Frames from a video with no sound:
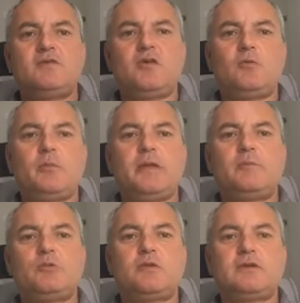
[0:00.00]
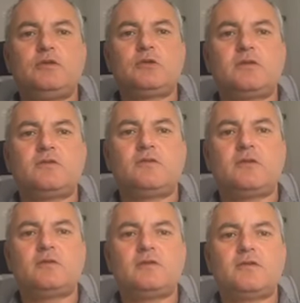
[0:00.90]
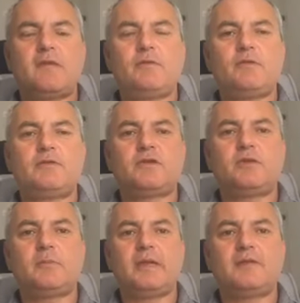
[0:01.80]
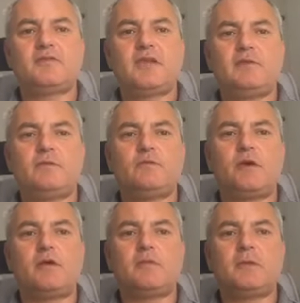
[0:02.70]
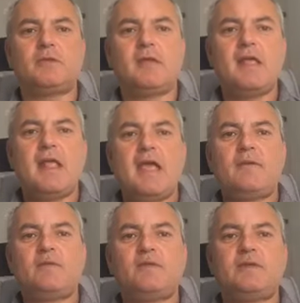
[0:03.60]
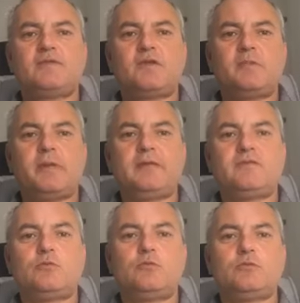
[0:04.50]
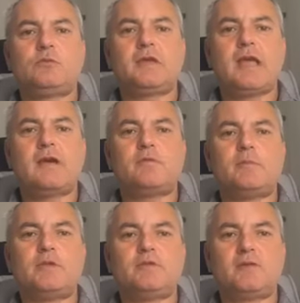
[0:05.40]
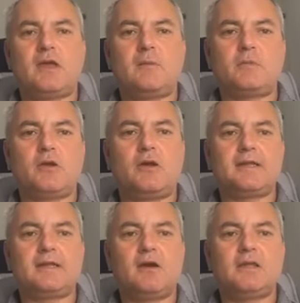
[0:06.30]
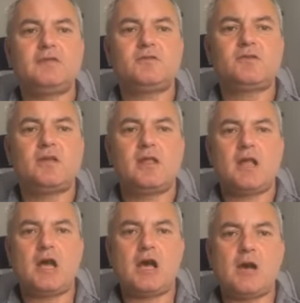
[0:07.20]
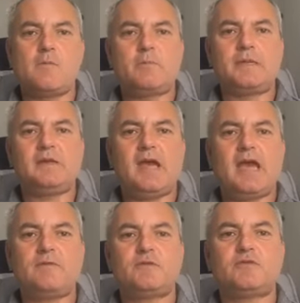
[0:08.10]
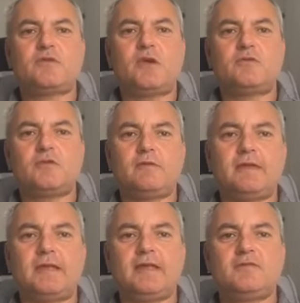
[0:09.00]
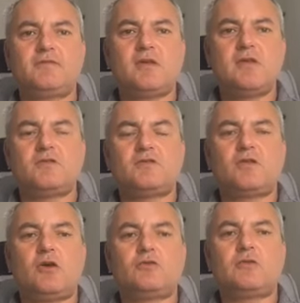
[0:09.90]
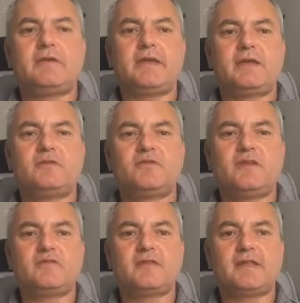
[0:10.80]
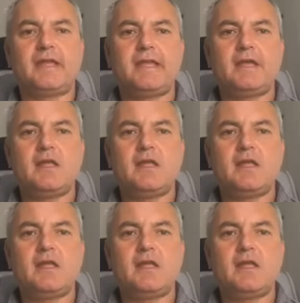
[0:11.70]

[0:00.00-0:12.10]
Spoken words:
Tell people that you're going to do it's everything's going to be in a safe environment, everything's going to be toward government guidelines, but you have to start doing this, start doing it consistently.